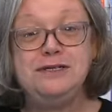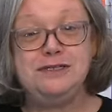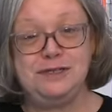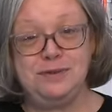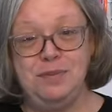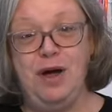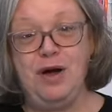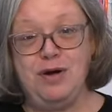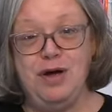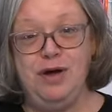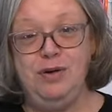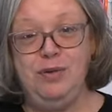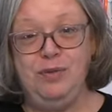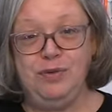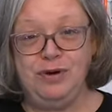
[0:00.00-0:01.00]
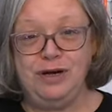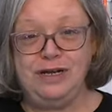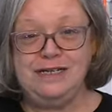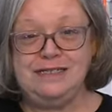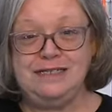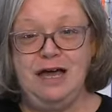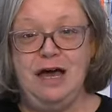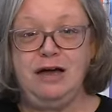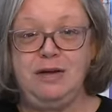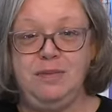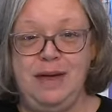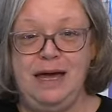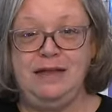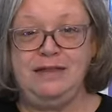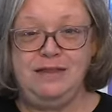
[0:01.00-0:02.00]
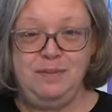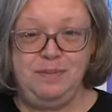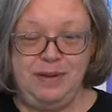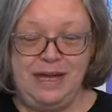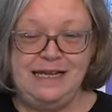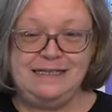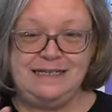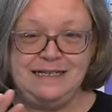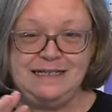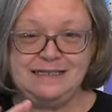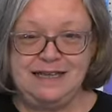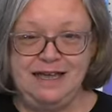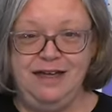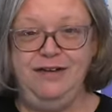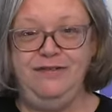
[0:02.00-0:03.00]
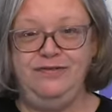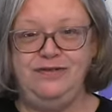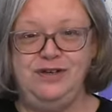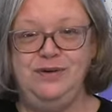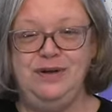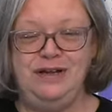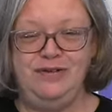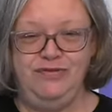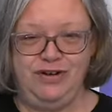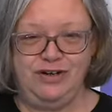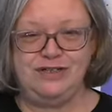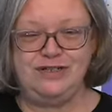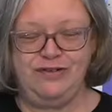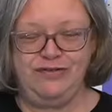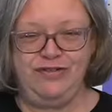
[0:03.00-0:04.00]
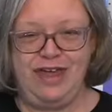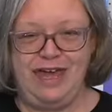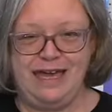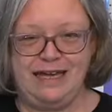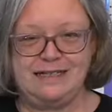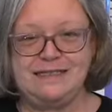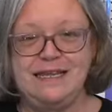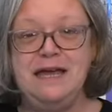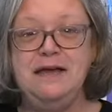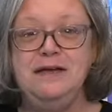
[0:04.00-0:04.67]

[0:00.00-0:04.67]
Tomorrow, we're going to talk about the basics of doing VersaFlex.